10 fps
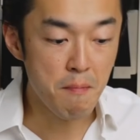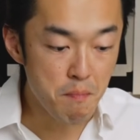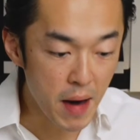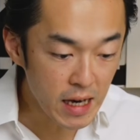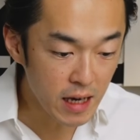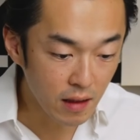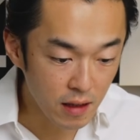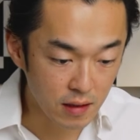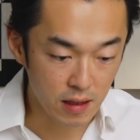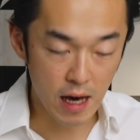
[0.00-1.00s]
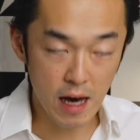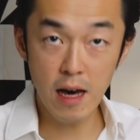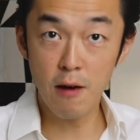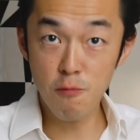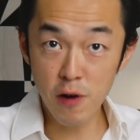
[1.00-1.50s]
making this
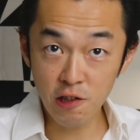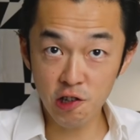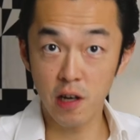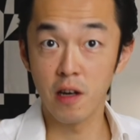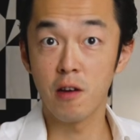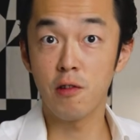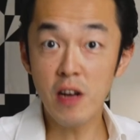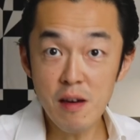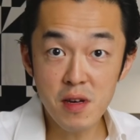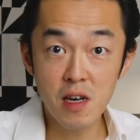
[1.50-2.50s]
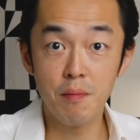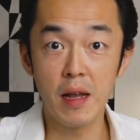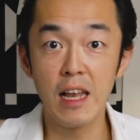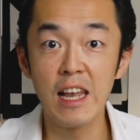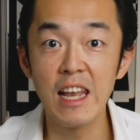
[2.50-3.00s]
a richer, creamier
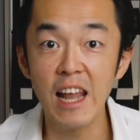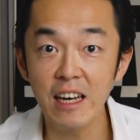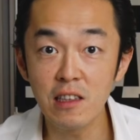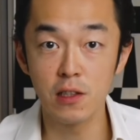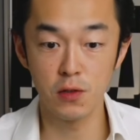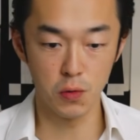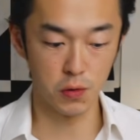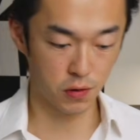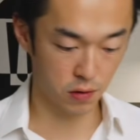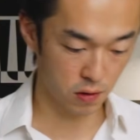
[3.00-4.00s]
but lighter sauce.